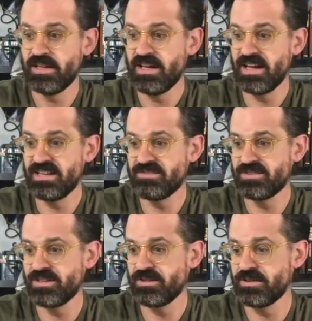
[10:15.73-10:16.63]
and even
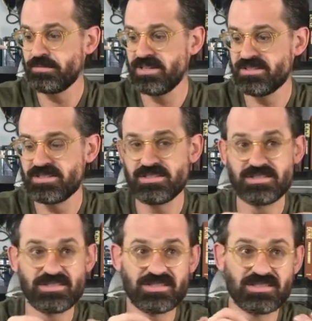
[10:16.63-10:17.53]
though the
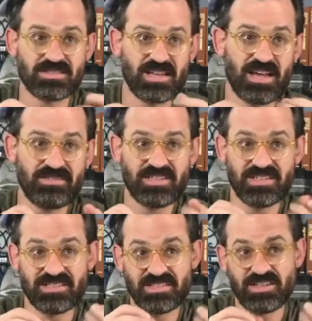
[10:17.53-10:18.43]
pieces have a
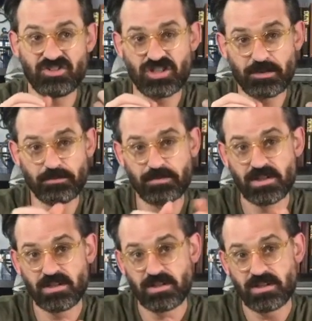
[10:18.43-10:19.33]
tendency to chip,
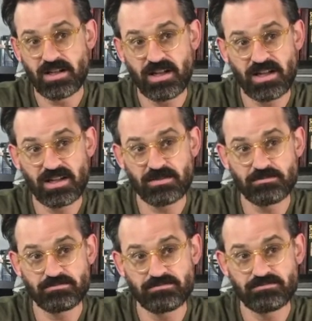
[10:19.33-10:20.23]
um,